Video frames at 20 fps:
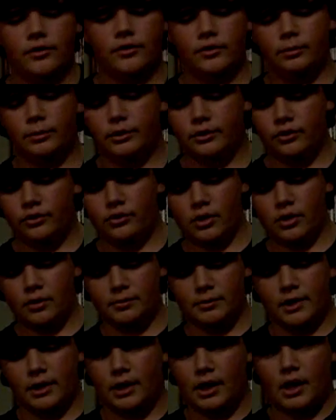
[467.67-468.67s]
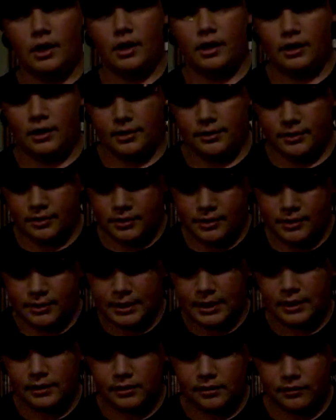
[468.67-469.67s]
with the drums, I got it as a set
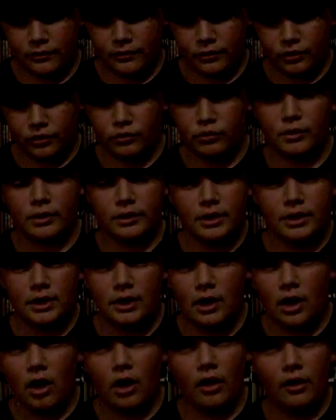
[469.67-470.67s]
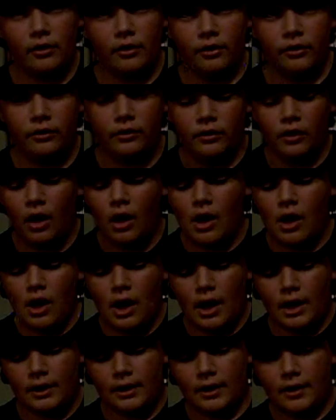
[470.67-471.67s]
for $20. I
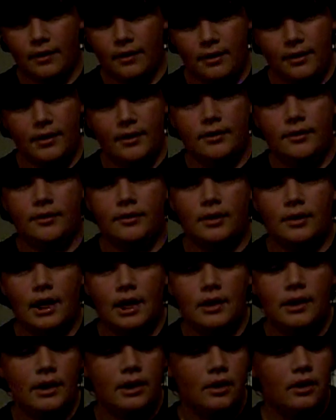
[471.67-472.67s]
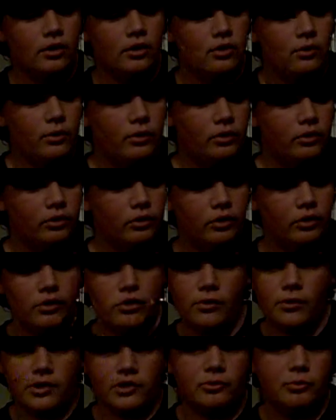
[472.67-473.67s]
got this, and then a little
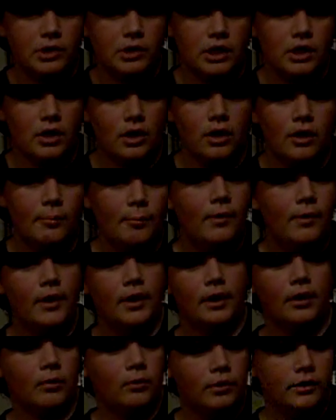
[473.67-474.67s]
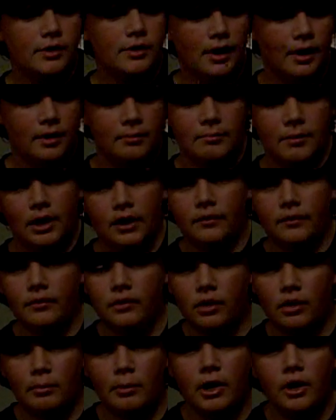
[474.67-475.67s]
USB hub thing, which I'm not even going to
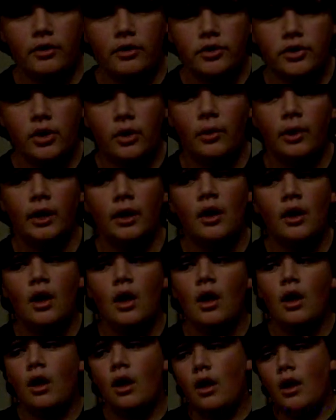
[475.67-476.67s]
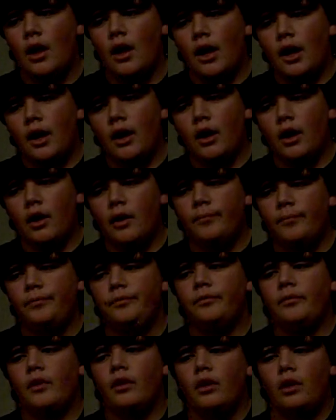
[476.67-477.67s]
bother showing.
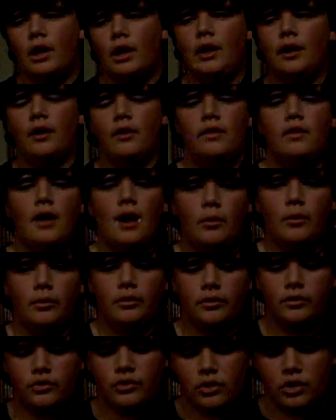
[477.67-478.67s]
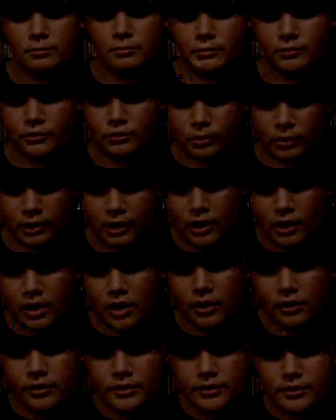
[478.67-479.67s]
And I got that with the drums for $20,
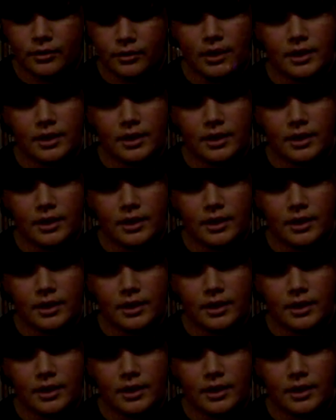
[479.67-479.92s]
so that's